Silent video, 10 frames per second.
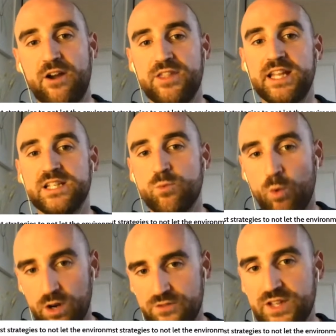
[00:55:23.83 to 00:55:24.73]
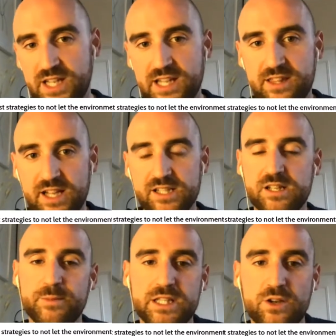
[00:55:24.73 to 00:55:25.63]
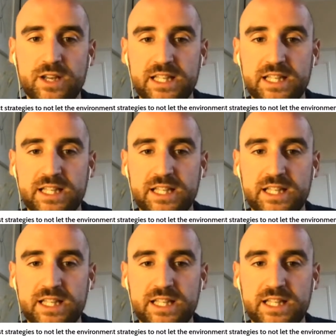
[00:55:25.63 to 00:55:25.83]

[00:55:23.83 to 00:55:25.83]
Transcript: I think is one of the key things to be doing.